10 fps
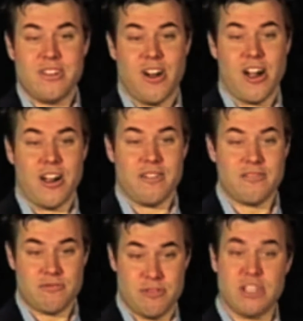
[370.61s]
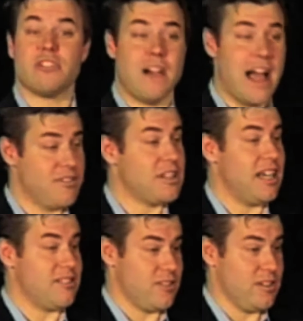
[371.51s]
our traditional
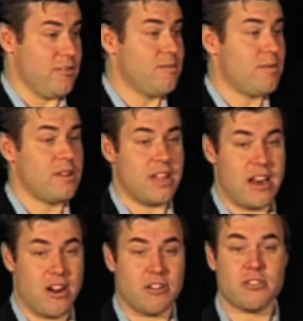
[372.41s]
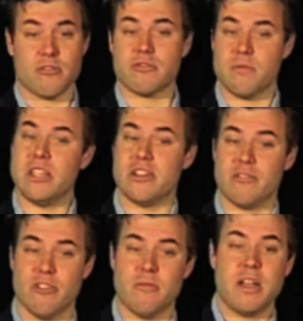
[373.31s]
advertising group, and our social media
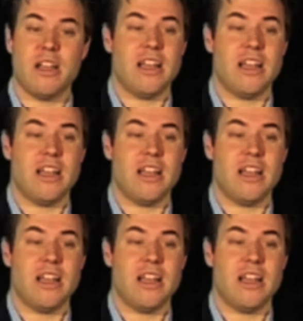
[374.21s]
group,